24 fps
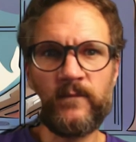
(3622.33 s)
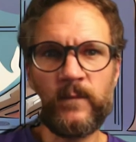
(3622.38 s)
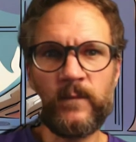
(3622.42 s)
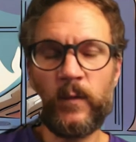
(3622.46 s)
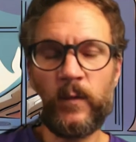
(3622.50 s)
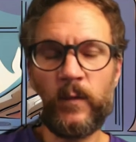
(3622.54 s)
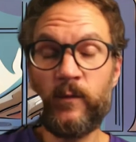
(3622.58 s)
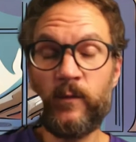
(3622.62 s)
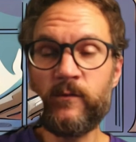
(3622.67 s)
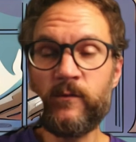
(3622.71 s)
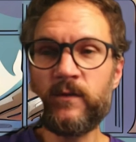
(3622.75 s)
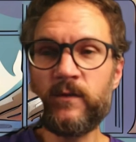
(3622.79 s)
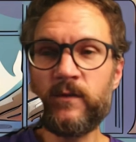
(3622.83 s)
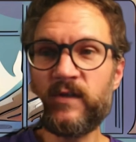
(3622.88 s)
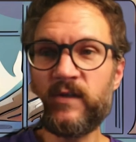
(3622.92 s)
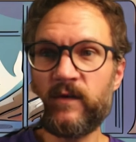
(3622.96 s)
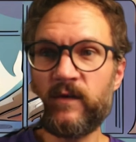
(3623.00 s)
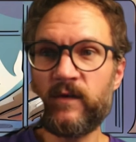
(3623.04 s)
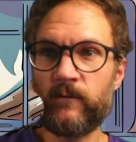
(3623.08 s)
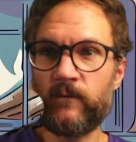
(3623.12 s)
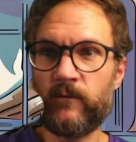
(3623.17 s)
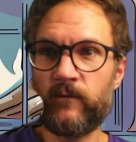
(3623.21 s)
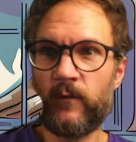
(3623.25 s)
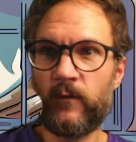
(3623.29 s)

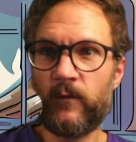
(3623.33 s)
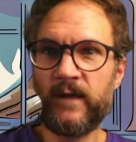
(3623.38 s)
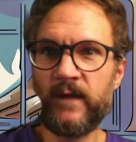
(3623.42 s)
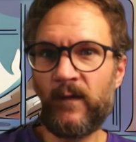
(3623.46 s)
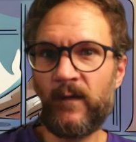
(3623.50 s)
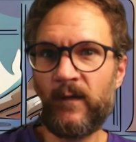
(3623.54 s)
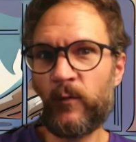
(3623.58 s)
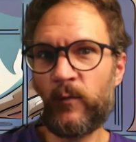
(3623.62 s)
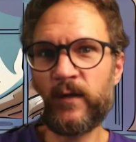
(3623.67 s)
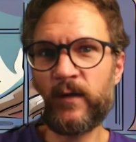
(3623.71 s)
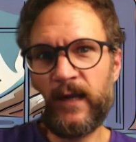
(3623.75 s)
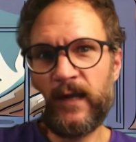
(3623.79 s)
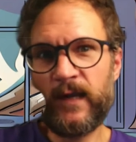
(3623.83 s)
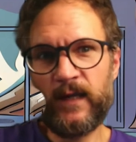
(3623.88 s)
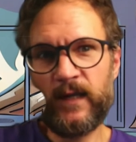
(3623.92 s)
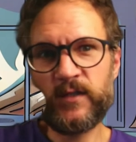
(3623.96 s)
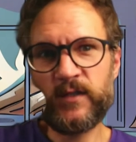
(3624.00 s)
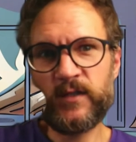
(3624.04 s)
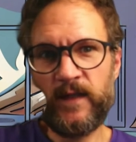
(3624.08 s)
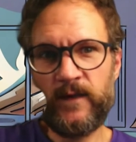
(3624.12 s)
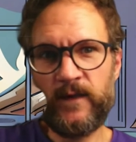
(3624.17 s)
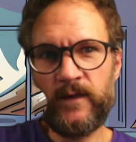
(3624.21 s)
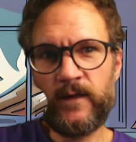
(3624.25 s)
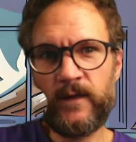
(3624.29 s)
early voice
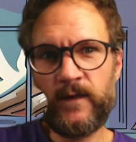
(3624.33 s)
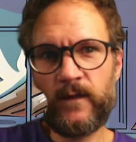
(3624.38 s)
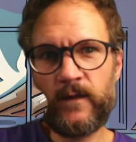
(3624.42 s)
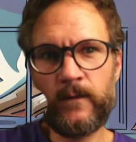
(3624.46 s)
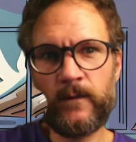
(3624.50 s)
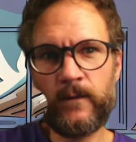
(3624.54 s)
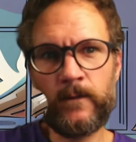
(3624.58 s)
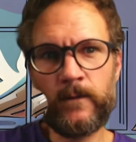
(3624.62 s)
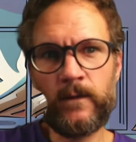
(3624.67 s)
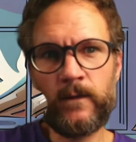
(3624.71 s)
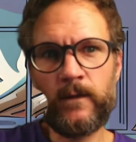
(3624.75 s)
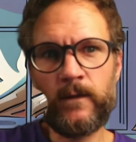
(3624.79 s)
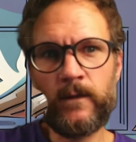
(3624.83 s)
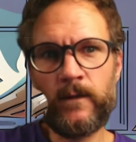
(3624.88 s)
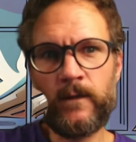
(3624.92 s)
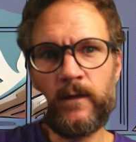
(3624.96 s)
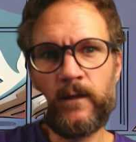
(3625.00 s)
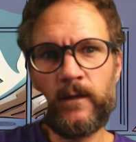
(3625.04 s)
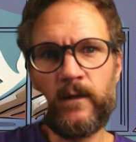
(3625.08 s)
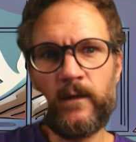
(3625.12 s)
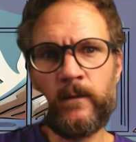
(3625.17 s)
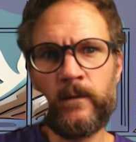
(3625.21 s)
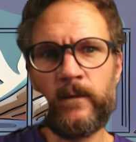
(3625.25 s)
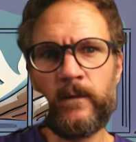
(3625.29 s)
coordinations,
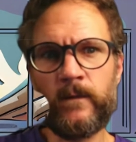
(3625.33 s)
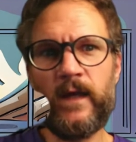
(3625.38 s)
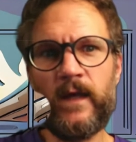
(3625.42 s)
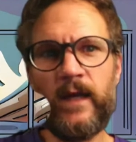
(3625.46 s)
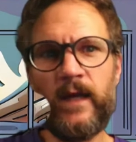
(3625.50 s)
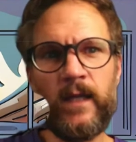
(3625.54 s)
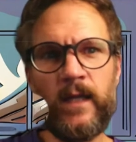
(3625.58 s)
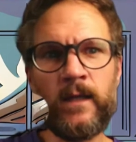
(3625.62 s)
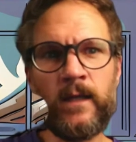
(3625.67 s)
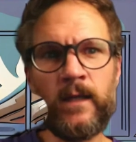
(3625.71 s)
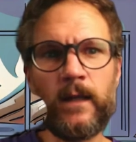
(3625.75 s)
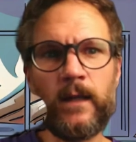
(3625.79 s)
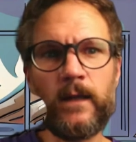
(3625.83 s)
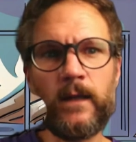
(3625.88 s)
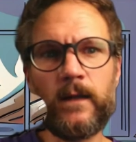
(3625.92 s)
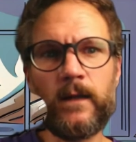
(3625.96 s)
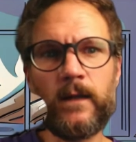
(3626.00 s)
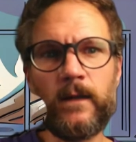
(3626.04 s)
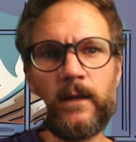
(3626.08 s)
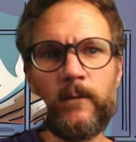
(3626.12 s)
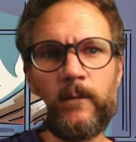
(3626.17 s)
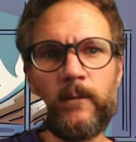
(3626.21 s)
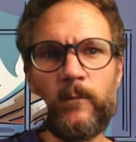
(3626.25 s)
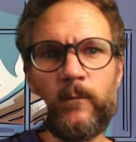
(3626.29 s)
then
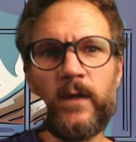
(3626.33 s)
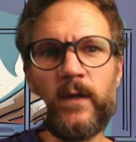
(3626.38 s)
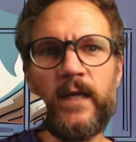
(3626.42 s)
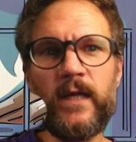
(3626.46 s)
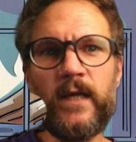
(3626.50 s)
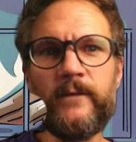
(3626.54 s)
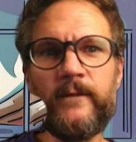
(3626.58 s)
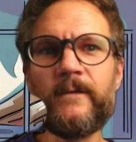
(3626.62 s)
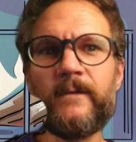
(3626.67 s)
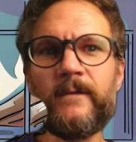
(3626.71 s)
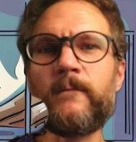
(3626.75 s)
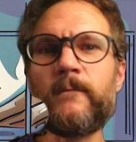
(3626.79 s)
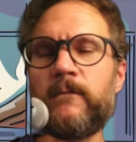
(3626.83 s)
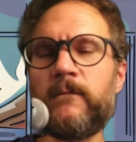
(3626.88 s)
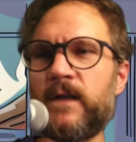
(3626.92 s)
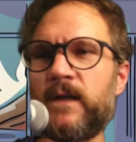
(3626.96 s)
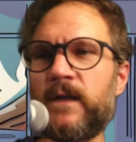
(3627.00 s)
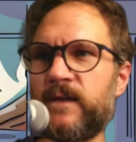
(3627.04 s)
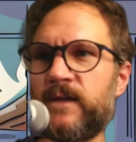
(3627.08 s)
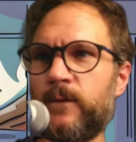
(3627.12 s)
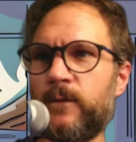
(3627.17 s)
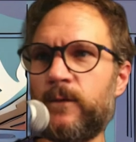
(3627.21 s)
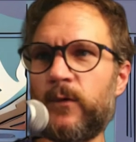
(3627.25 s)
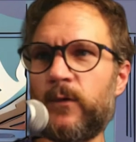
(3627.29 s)
whatever it
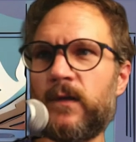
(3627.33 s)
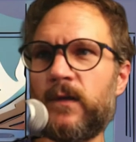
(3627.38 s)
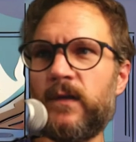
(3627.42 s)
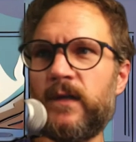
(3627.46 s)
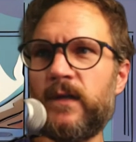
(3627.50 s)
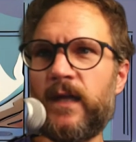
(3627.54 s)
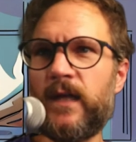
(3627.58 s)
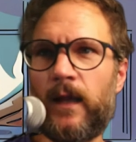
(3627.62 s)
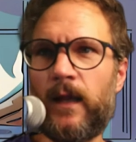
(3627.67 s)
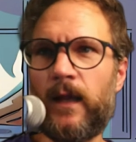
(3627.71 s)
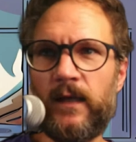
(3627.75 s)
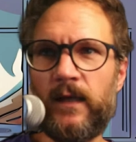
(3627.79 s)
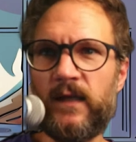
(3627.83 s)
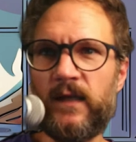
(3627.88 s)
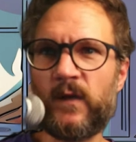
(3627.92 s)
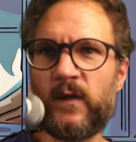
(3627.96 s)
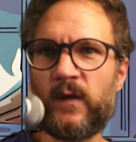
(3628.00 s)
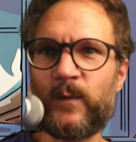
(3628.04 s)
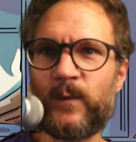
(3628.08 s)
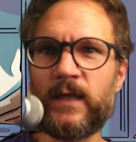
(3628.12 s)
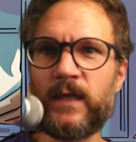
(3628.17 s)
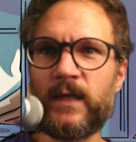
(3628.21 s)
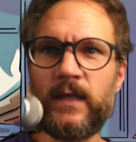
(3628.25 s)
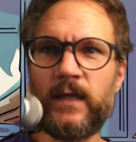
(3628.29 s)
was you were good at at the
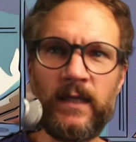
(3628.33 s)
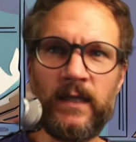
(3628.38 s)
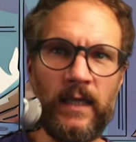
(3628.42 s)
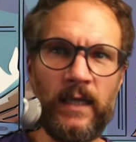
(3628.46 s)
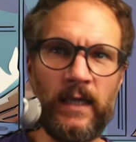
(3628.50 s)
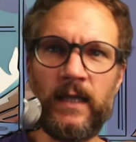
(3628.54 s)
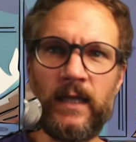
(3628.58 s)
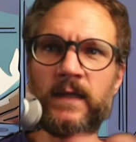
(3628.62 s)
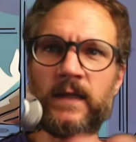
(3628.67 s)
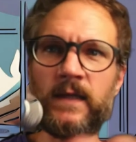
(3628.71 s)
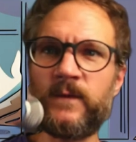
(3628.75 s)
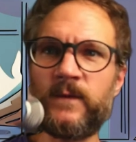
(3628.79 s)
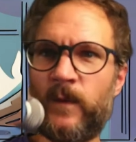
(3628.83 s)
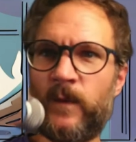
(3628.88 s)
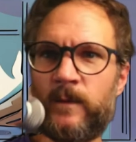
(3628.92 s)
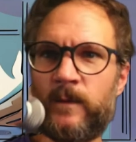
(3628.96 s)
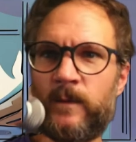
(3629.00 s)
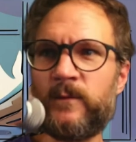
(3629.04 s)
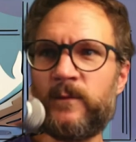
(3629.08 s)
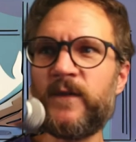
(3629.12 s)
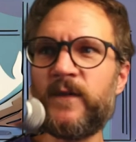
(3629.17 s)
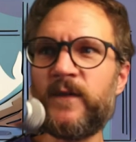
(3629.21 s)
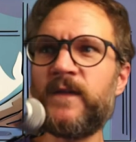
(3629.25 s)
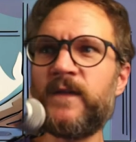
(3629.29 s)
beginning is
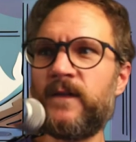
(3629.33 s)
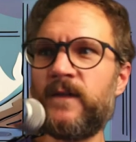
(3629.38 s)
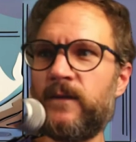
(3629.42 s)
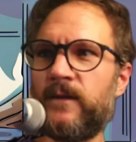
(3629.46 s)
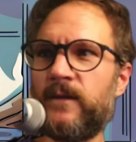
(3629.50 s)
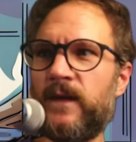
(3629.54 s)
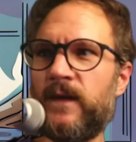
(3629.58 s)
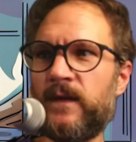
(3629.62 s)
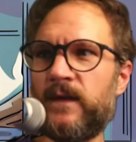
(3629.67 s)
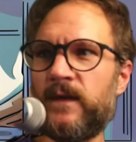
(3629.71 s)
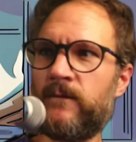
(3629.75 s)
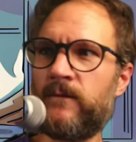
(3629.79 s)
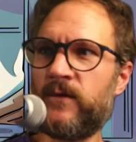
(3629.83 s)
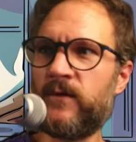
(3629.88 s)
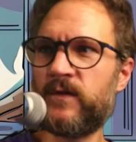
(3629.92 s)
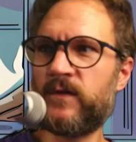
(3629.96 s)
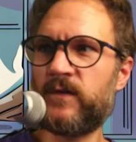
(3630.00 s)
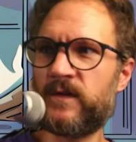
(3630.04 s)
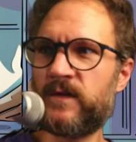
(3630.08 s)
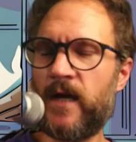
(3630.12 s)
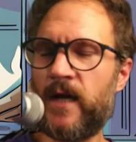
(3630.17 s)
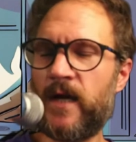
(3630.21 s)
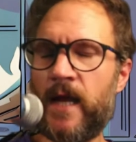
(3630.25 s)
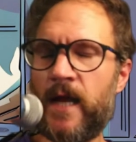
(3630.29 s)
probably still that's where your
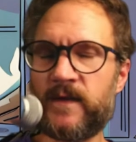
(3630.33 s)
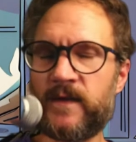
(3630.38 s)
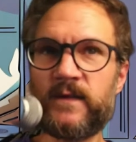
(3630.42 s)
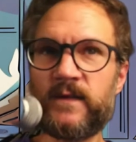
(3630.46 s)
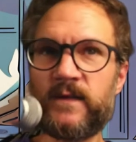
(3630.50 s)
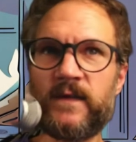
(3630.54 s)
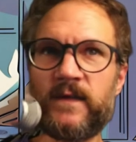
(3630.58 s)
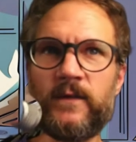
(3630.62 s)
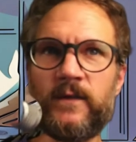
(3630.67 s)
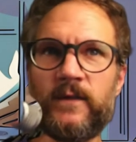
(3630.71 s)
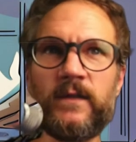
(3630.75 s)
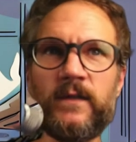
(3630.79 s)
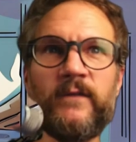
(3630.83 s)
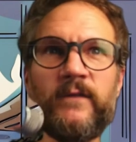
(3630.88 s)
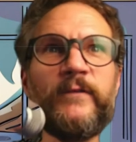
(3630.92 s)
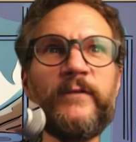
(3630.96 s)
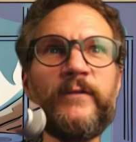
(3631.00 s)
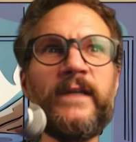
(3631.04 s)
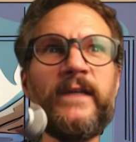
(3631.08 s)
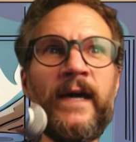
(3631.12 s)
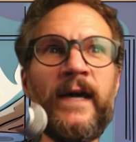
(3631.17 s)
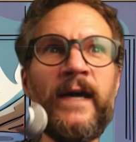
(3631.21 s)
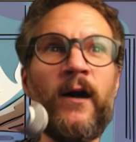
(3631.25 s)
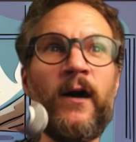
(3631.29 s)
strengths are still going to
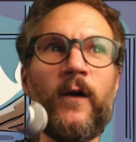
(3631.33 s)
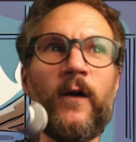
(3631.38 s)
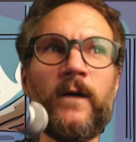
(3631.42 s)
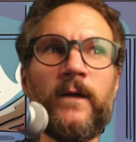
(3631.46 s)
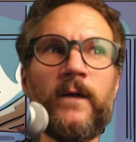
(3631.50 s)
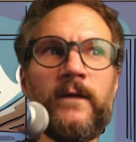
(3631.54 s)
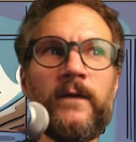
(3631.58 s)
be now.